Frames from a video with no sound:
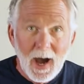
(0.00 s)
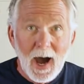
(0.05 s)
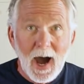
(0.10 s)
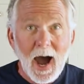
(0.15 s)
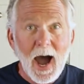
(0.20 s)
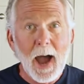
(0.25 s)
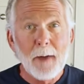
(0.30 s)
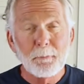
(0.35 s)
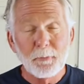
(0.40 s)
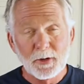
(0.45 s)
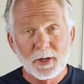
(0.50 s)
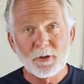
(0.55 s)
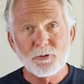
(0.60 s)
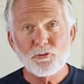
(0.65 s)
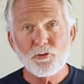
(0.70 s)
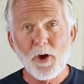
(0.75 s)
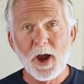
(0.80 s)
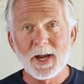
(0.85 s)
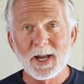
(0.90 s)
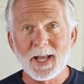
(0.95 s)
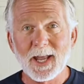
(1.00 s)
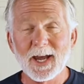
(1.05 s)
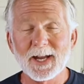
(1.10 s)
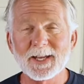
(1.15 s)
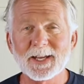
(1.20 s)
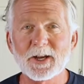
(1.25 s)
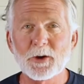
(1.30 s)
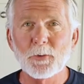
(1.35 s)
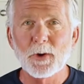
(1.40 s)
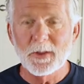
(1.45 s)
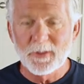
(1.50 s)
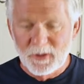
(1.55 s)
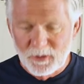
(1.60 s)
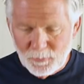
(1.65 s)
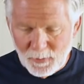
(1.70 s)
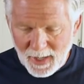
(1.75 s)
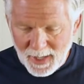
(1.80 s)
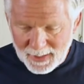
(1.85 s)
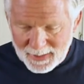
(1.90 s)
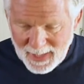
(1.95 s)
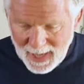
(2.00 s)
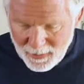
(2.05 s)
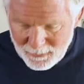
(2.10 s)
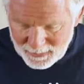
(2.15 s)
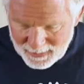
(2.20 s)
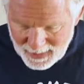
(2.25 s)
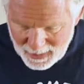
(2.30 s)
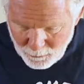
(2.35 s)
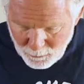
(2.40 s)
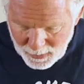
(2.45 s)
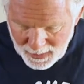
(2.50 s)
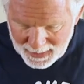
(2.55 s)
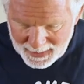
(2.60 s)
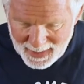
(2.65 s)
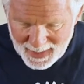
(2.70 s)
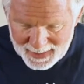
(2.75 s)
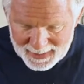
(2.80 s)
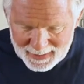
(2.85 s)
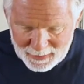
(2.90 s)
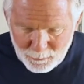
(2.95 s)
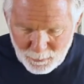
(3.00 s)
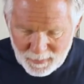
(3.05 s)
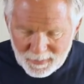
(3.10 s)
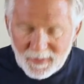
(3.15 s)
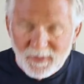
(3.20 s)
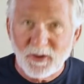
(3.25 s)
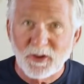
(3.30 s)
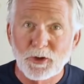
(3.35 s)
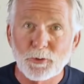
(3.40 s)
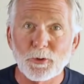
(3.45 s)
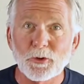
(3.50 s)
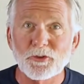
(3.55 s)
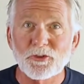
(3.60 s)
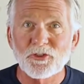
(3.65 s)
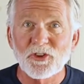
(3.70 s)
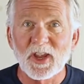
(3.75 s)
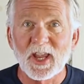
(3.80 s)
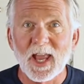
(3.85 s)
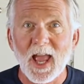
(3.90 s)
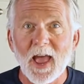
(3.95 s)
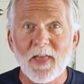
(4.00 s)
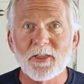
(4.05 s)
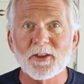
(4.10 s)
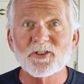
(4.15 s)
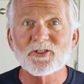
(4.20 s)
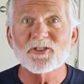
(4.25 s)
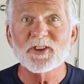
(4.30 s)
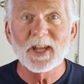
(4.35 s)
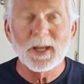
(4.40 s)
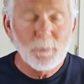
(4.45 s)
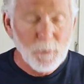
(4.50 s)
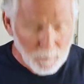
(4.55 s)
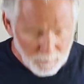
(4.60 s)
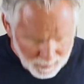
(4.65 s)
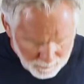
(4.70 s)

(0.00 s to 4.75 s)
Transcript: I'm going to try to cut into one of these, but I guarantee when I cut into one of these, and you will see the steam will be